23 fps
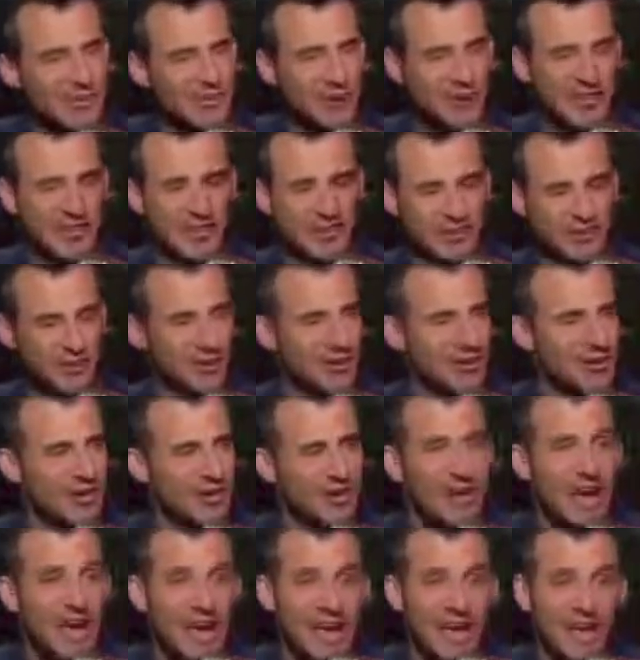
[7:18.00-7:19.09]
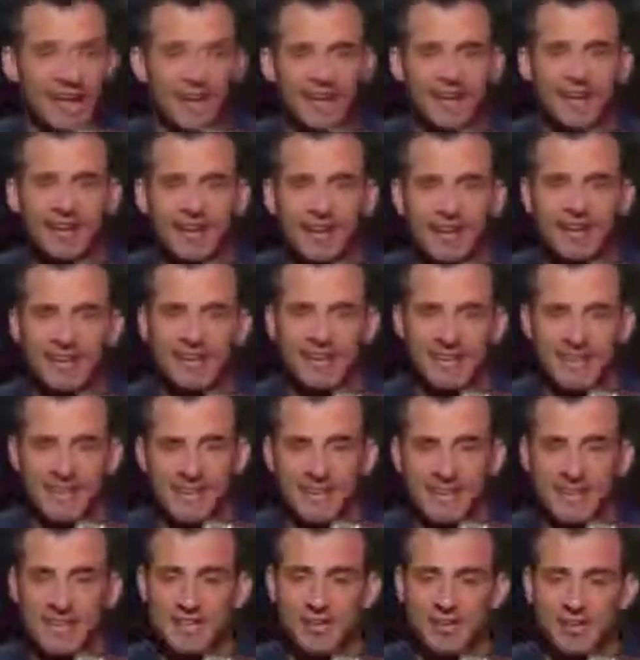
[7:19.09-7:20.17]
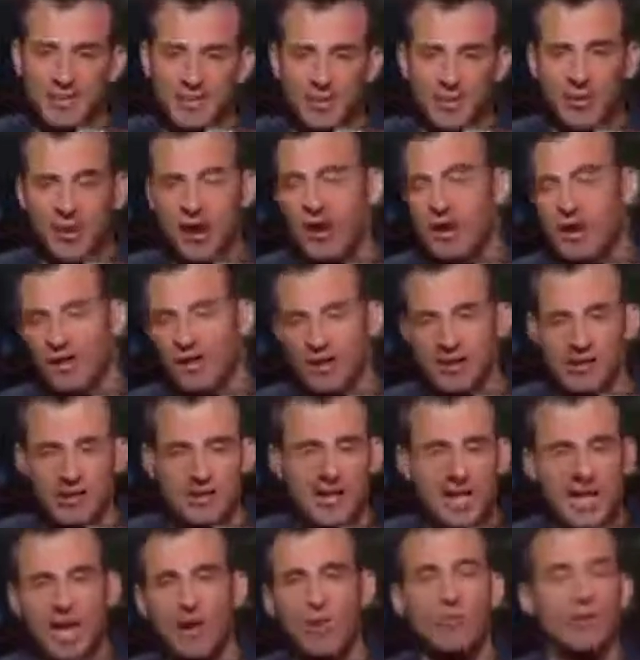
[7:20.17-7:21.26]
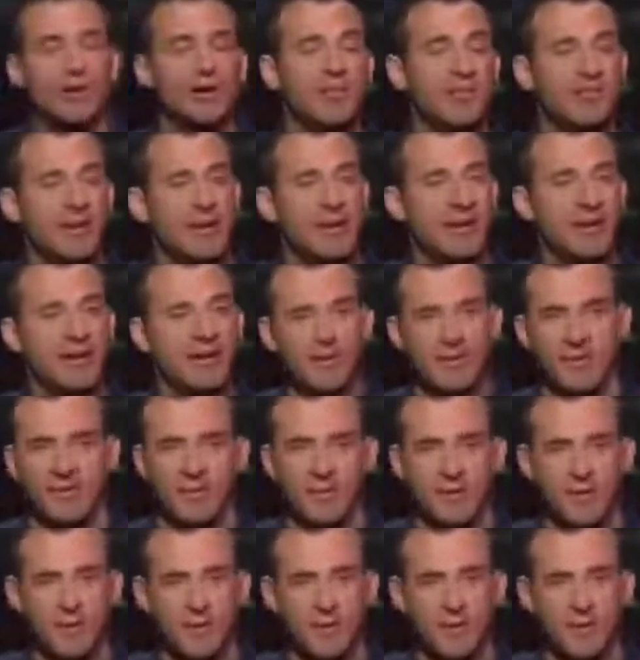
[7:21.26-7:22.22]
a little bit of part of the story. And you can't win big